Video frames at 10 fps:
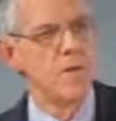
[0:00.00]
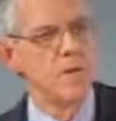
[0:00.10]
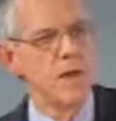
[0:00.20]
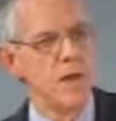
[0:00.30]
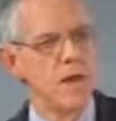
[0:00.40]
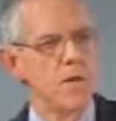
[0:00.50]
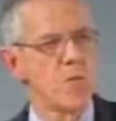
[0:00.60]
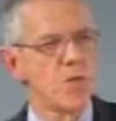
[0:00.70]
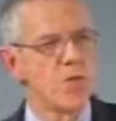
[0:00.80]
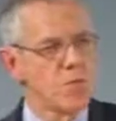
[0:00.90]
and
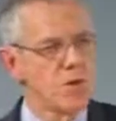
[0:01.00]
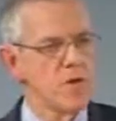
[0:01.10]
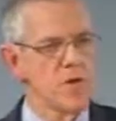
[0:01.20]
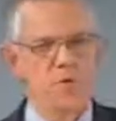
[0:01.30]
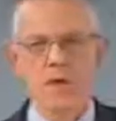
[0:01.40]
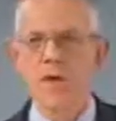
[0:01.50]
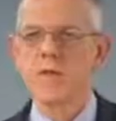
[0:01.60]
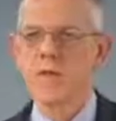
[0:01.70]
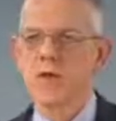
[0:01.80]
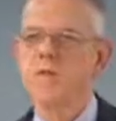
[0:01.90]
when you prove to me,
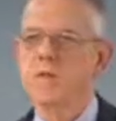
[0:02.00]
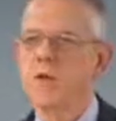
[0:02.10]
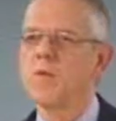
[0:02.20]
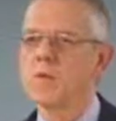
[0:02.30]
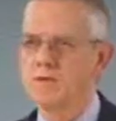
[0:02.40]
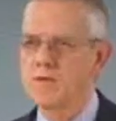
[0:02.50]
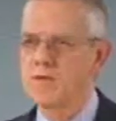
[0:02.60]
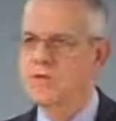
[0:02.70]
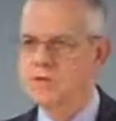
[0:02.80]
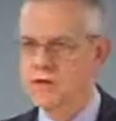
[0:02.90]
then, then we'll
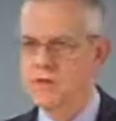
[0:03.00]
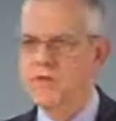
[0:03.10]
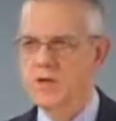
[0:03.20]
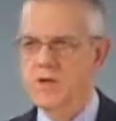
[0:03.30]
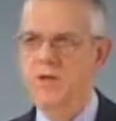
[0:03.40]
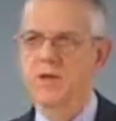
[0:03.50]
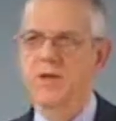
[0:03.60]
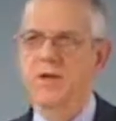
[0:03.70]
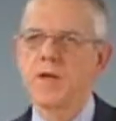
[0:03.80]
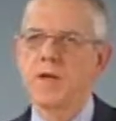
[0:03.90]
discuss it later.
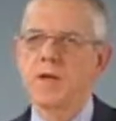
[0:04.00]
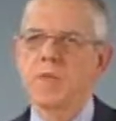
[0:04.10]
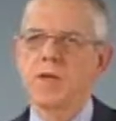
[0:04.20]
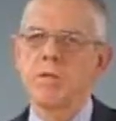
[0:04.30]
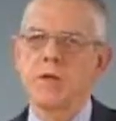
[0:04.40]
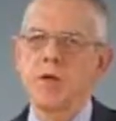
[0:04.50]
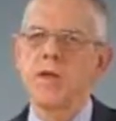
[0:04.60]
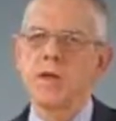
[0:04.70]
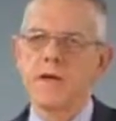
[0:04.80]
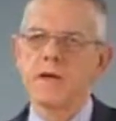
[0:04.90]
But the
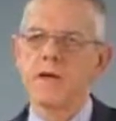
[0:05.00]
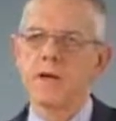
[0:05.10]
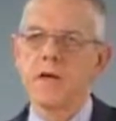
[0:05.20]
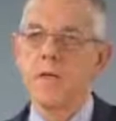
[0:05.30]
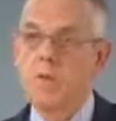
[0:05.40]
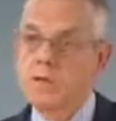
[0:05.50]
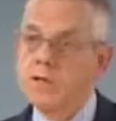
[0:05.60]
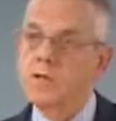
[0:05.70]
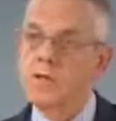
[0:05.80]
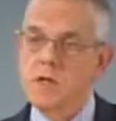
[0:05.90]
point is that
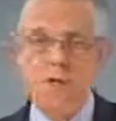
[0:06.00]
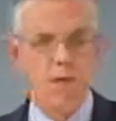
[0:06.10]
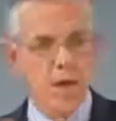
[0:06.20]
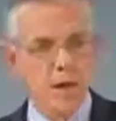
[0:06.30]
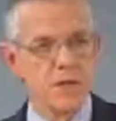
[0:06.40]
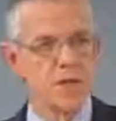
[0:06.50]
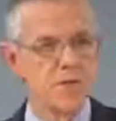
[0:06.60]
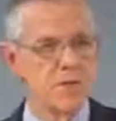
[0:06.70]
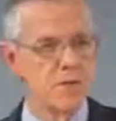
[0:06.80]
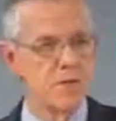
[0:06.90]
this is the
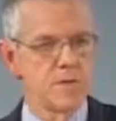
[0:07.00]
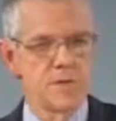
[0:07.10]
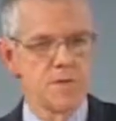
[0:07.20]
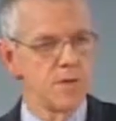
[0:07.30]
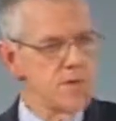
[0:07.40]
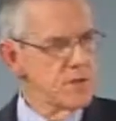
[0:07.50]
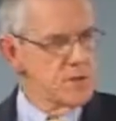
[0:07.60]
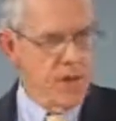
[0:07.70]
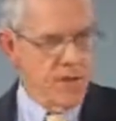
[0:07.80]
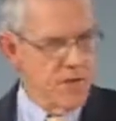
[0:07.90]
implication. This is
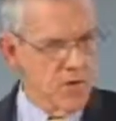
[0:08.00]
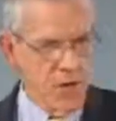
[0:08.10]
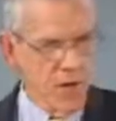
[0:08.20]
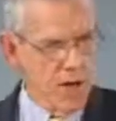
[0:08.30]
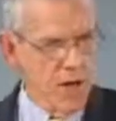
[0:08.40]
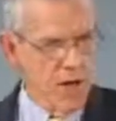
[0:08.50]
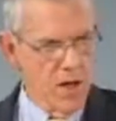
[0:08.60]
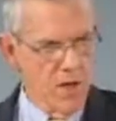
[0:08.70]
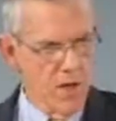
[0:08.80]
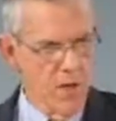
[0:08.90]
stuff that's going
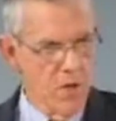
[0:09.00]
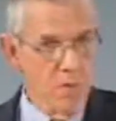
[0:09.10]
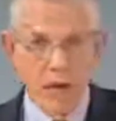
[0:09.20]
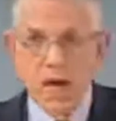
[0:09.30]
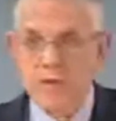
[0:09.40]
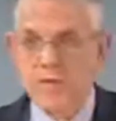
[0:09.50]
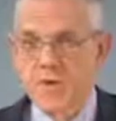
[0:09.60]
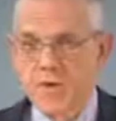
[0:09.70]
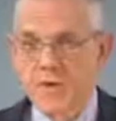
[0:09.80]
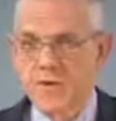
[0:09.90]
on, and we're paying for
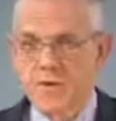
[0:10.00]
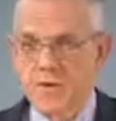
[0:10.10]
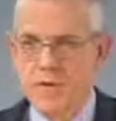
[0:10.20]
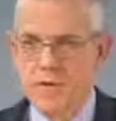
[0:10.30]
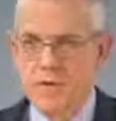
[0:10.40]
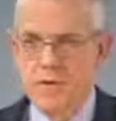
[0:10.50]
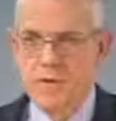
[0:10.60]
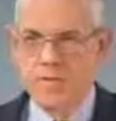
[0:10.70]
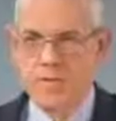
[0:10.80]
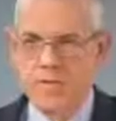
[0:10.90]
this.
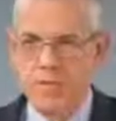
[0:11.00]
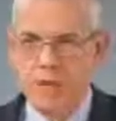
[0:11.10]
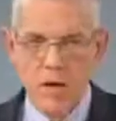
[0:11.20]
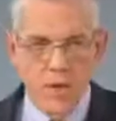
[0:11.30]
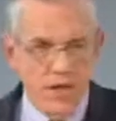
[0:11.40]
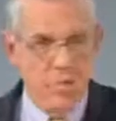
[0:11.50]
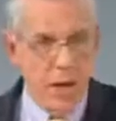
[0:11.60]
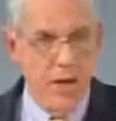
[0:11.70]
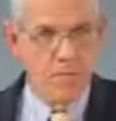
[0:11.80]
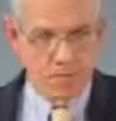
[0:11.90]
These are published
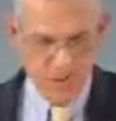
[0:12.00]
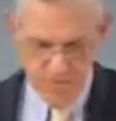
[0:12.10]
papers.